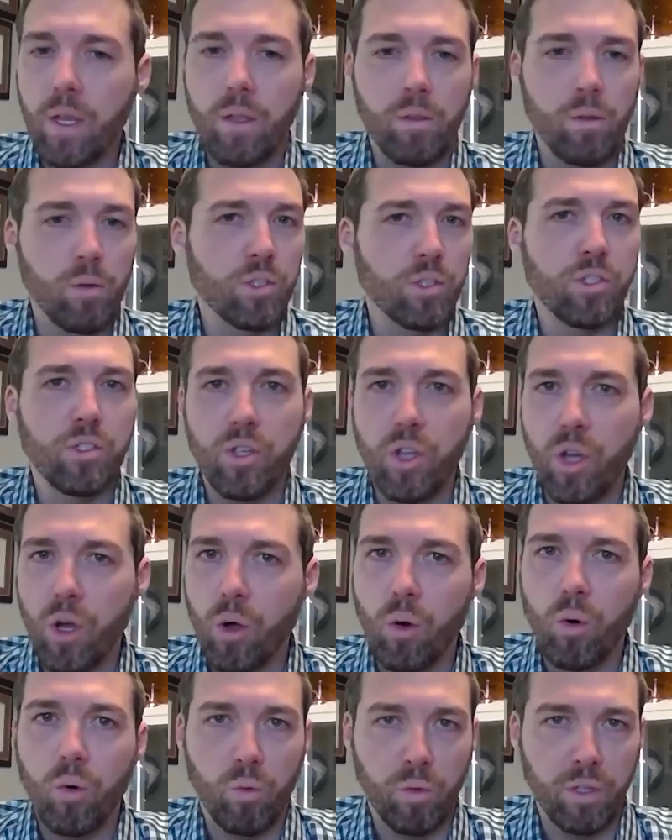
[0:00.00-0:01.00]
There is
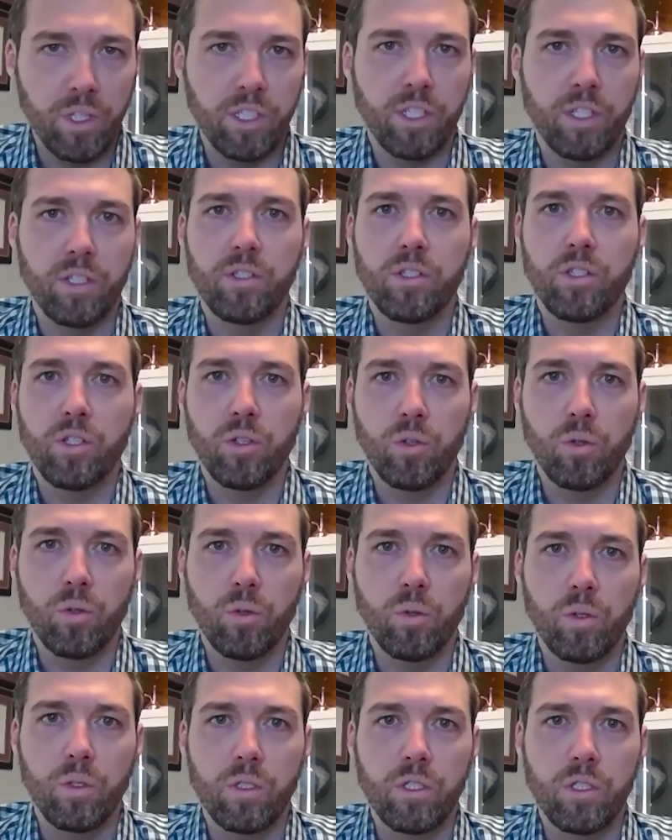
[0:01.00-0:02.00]
no reason
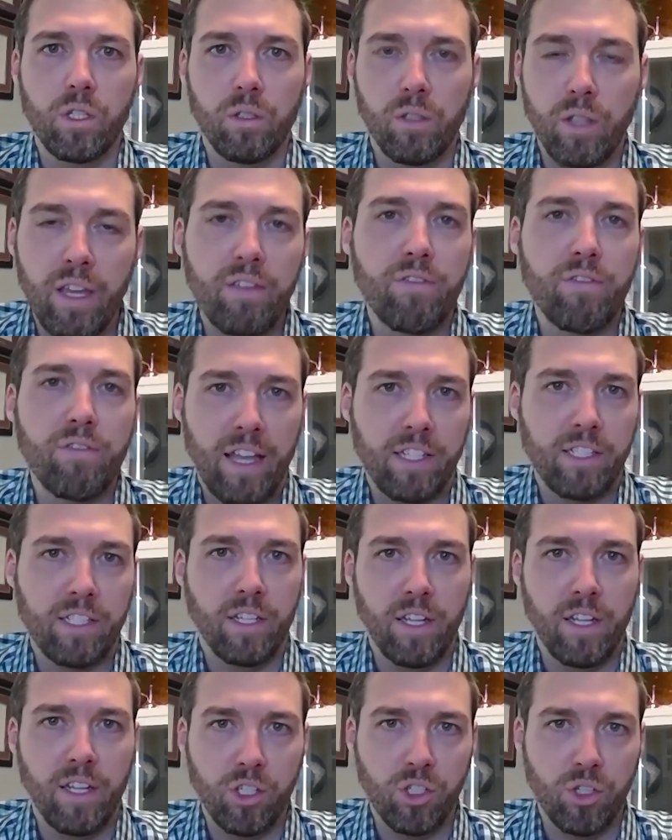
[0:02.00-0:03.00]
to delay
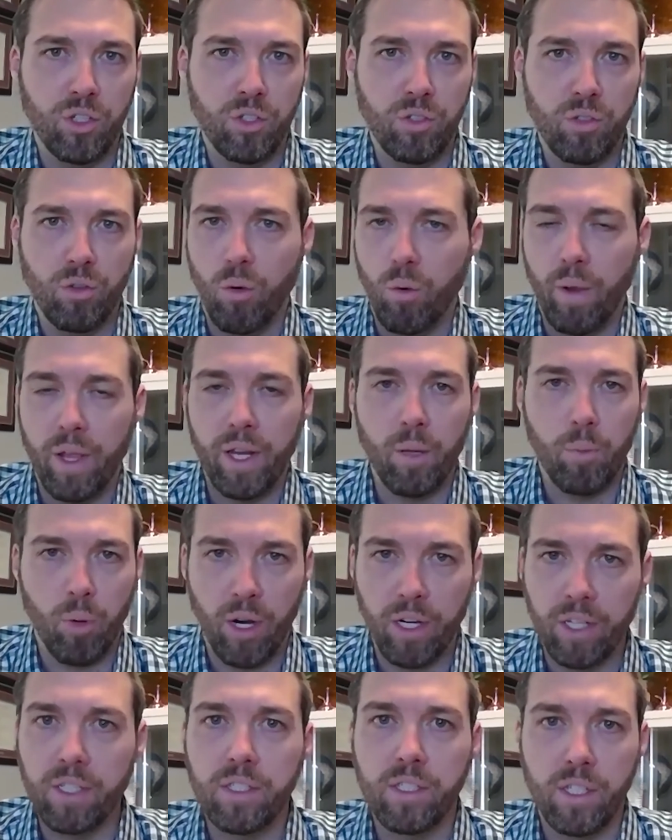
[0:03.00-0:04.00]
vaccination to await a
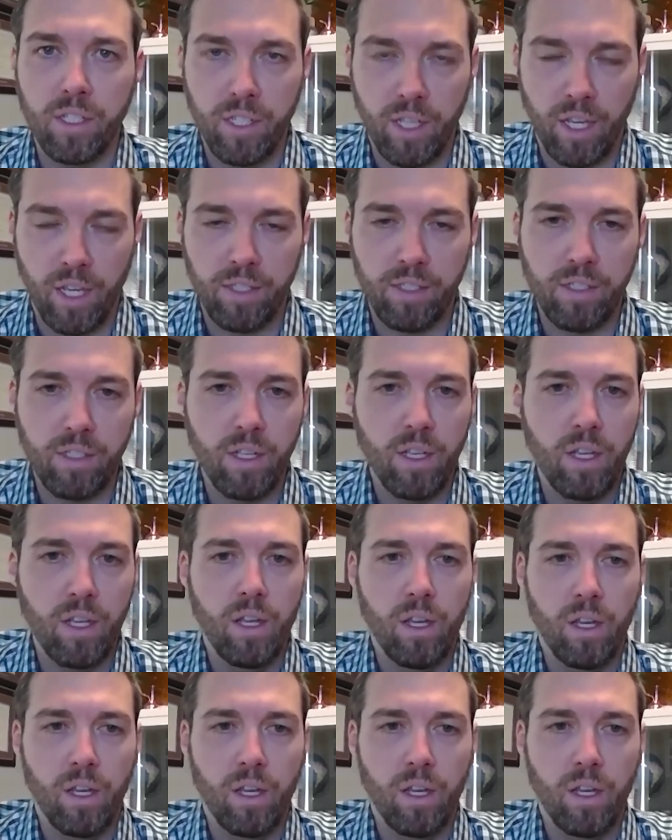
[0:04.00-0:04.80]
pregnancy test.